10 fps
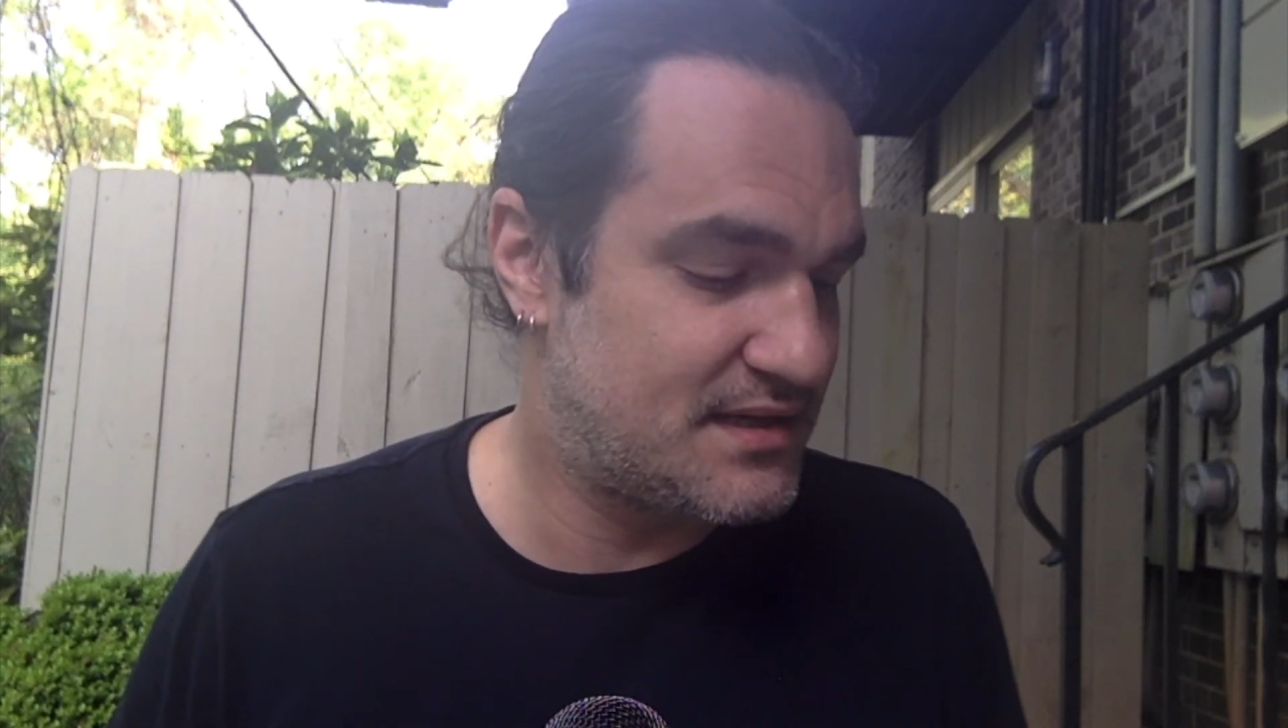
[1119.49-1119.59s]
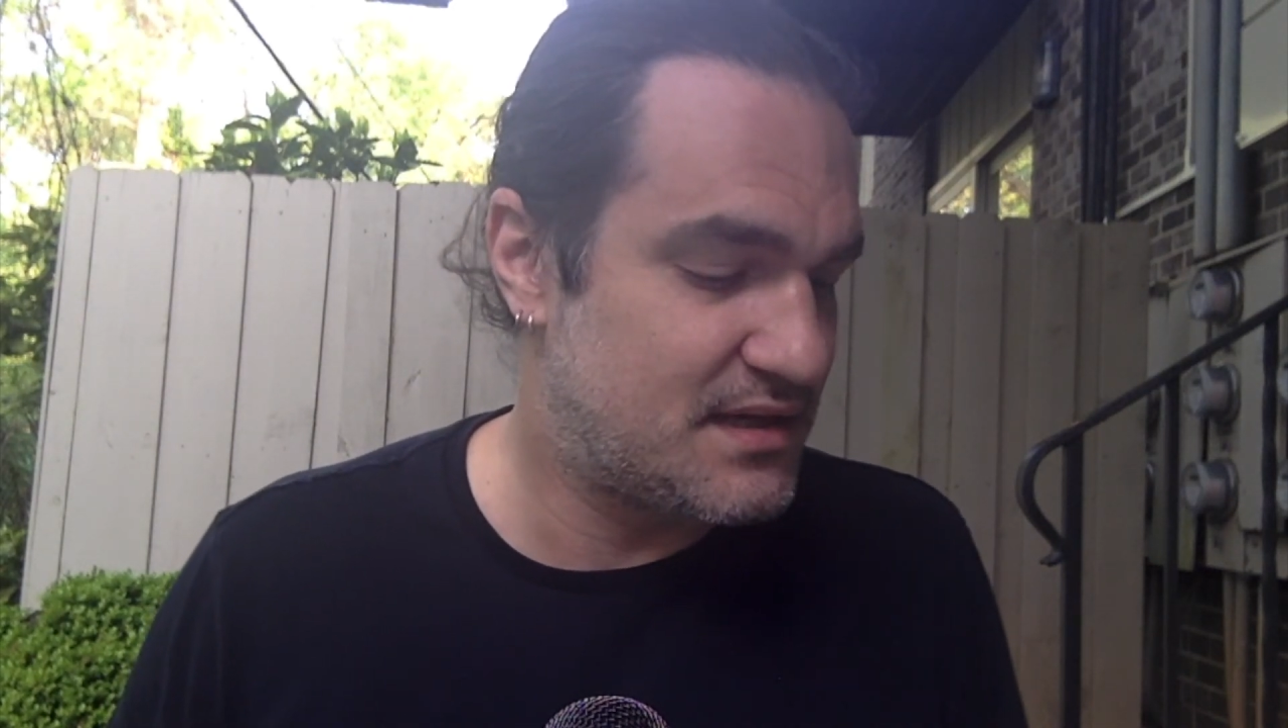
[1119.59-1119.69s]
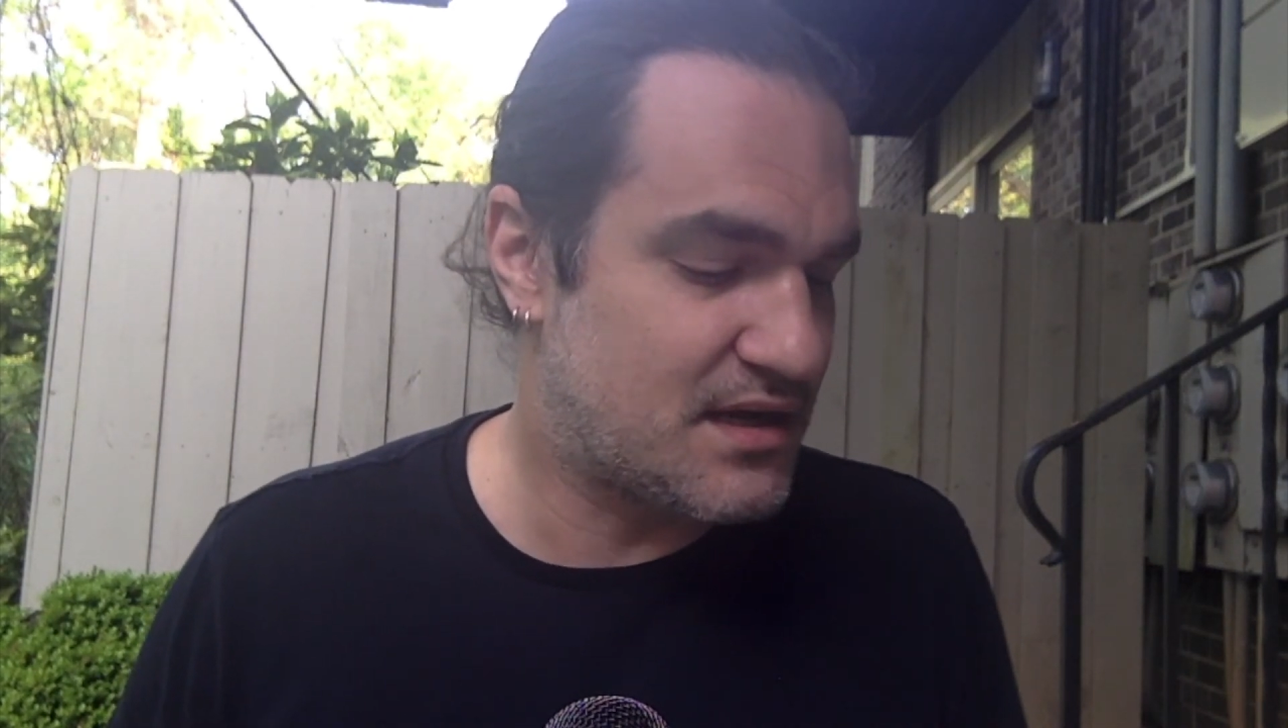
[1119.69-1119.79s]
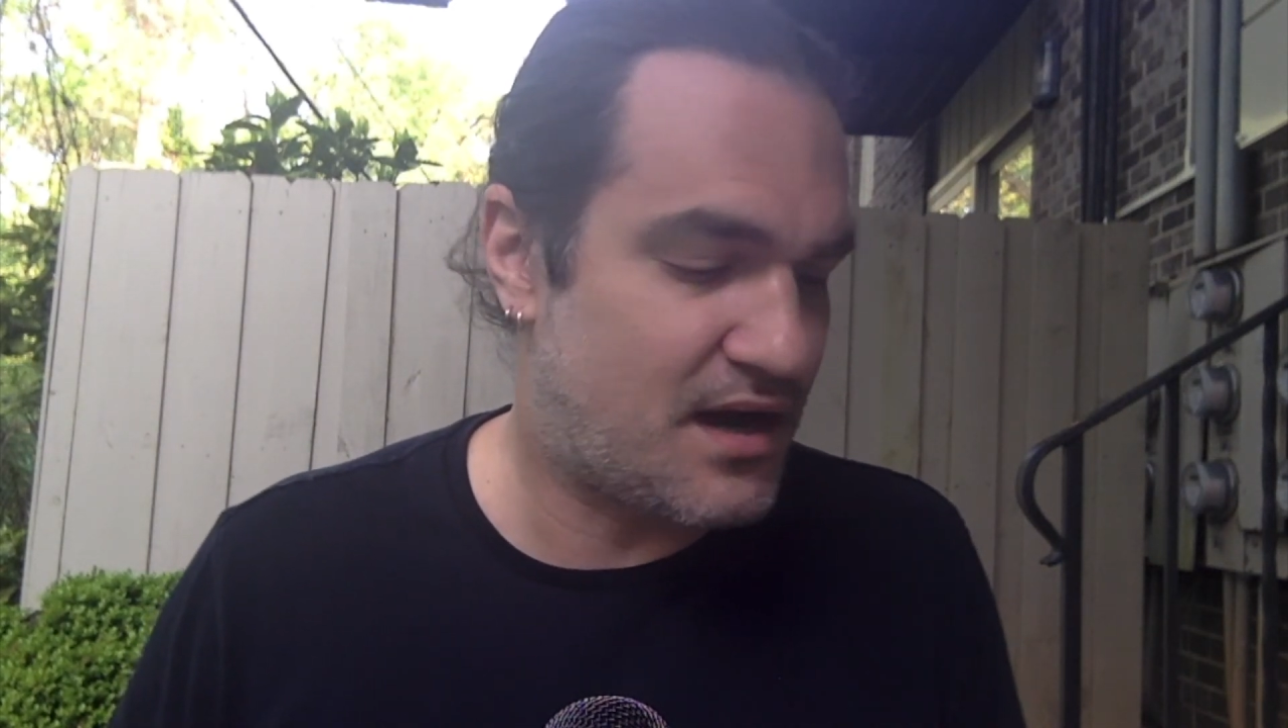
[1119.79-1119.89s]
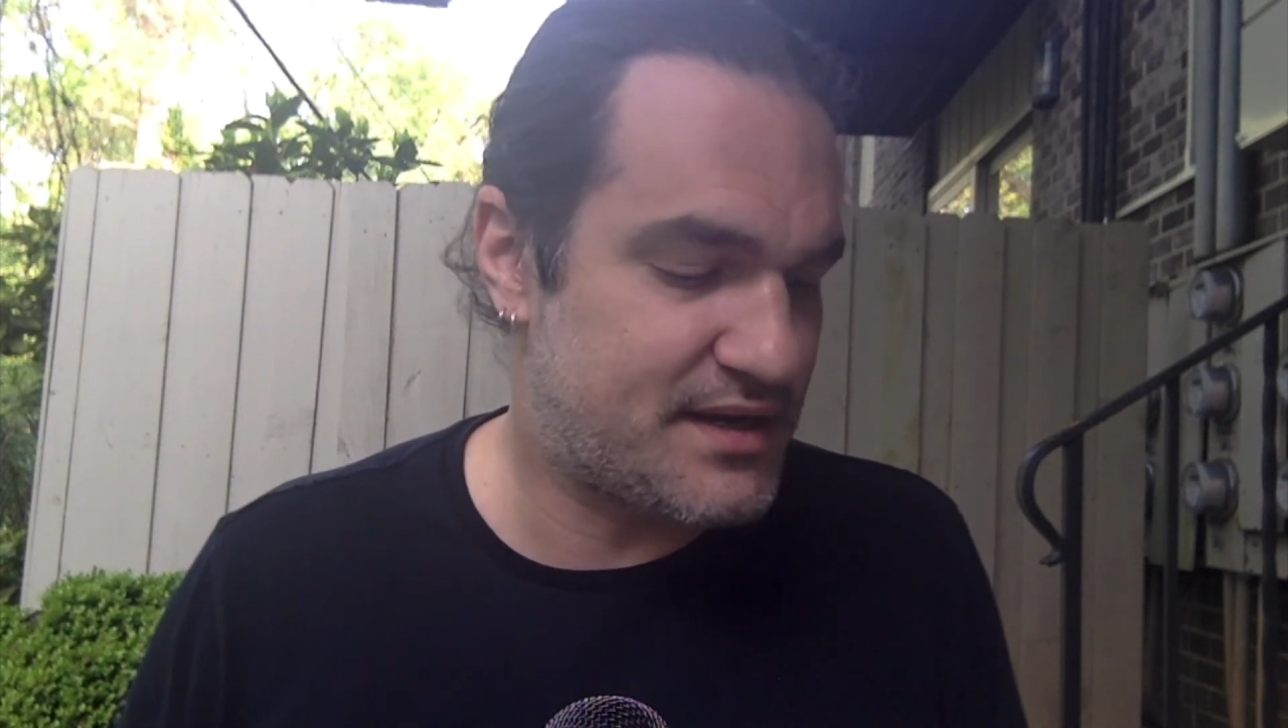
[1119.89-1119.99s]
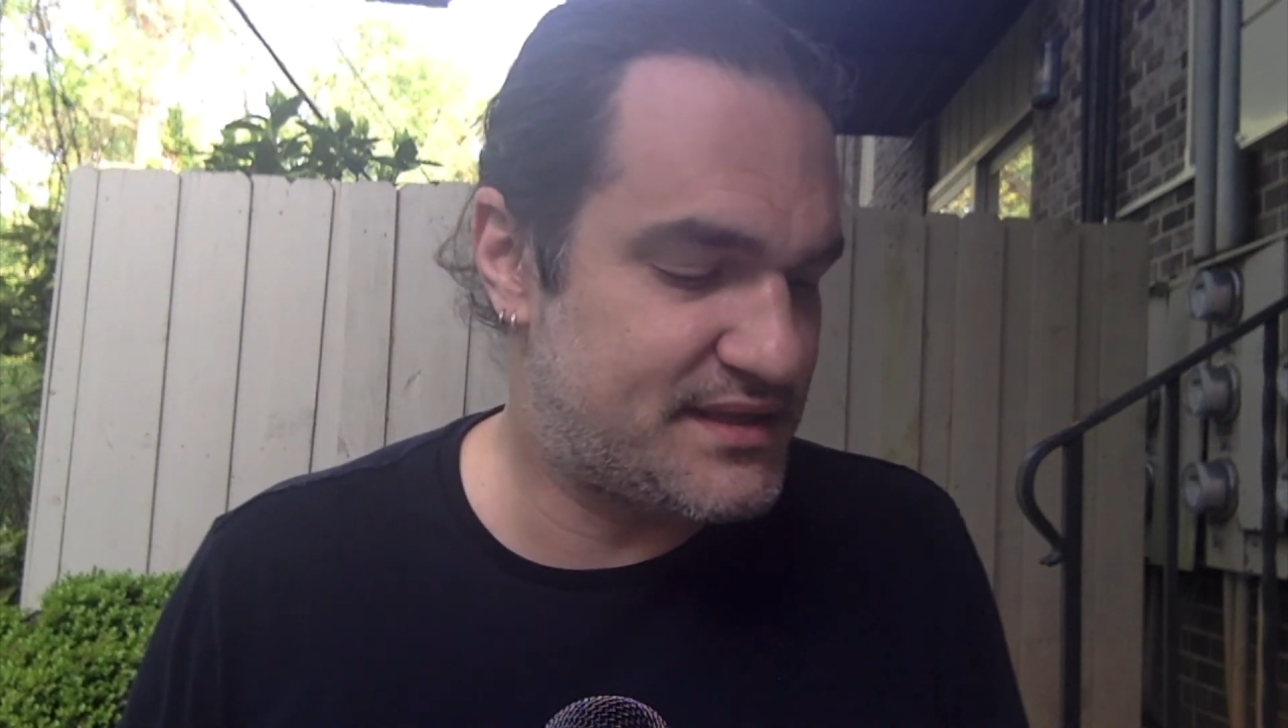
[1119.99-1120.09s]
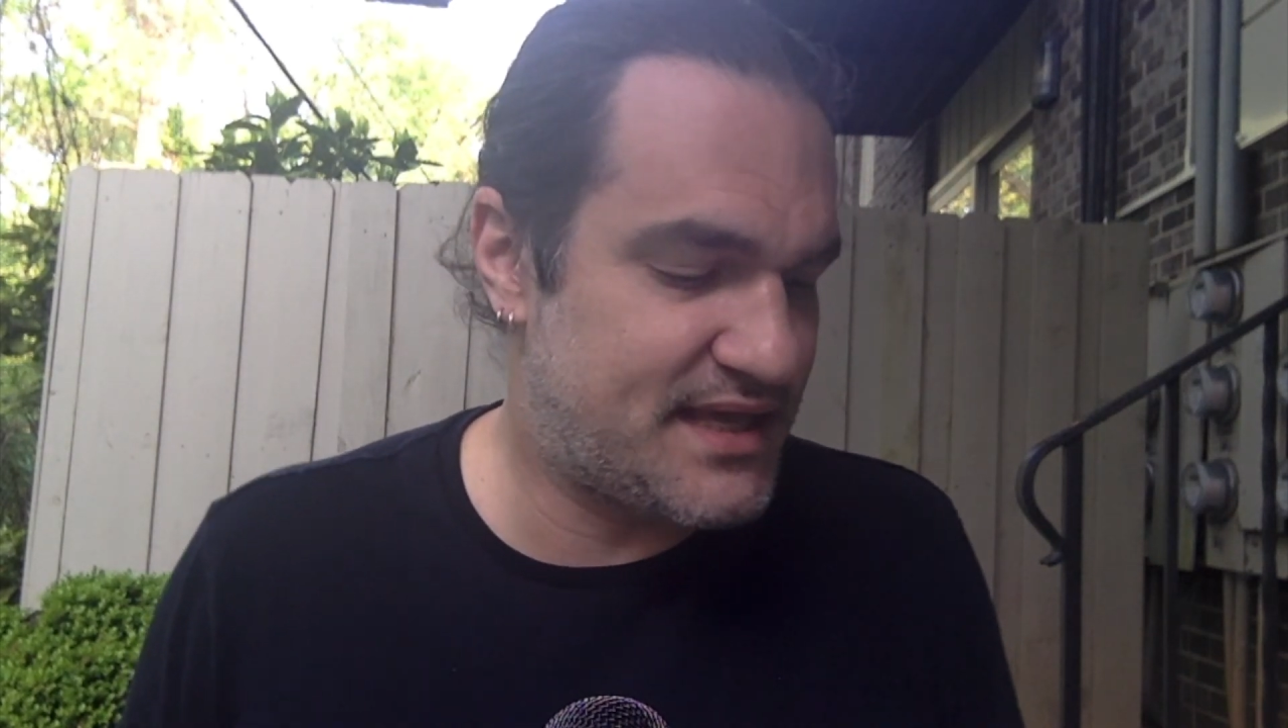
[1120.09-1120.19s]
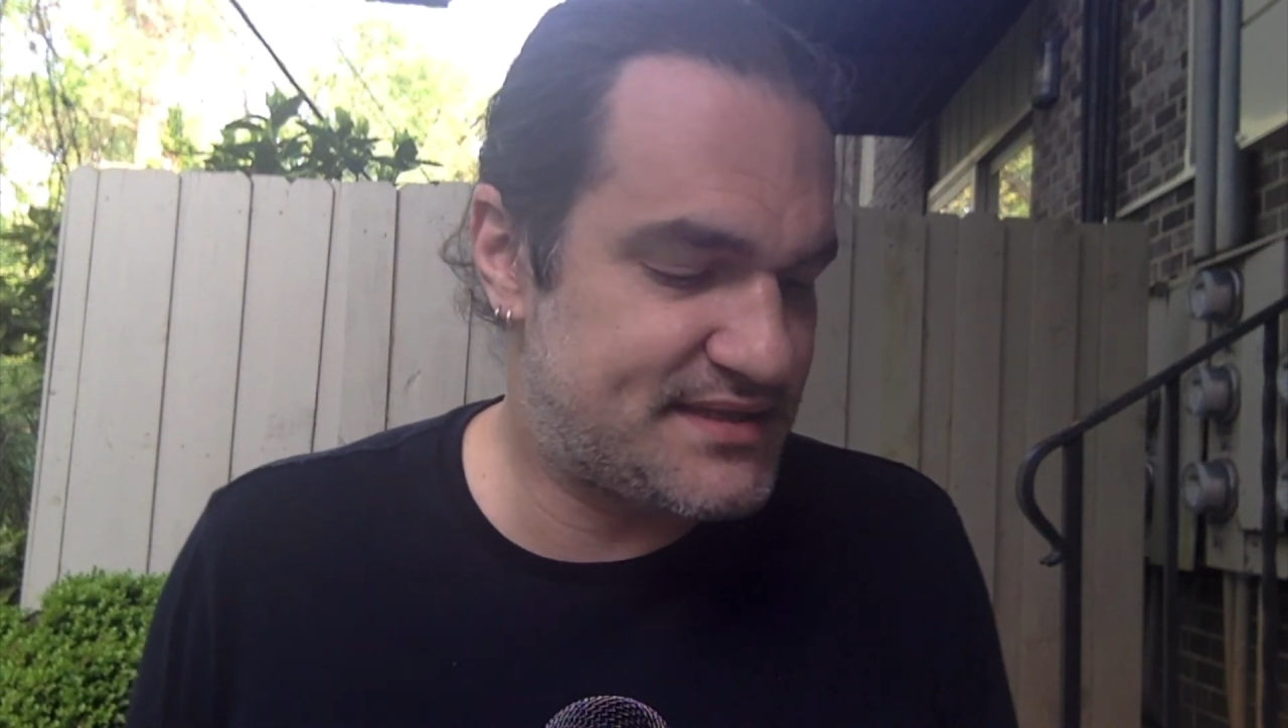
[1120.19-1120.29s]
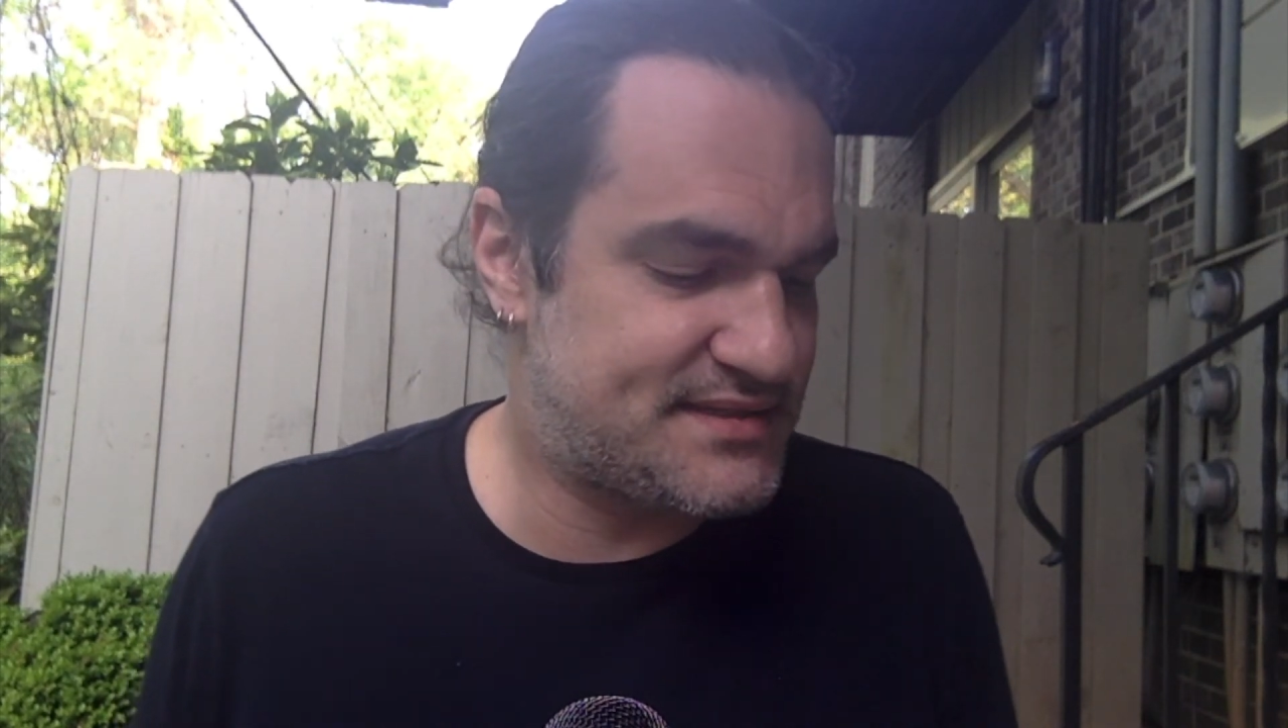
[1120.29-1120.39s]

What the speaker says: Caught in that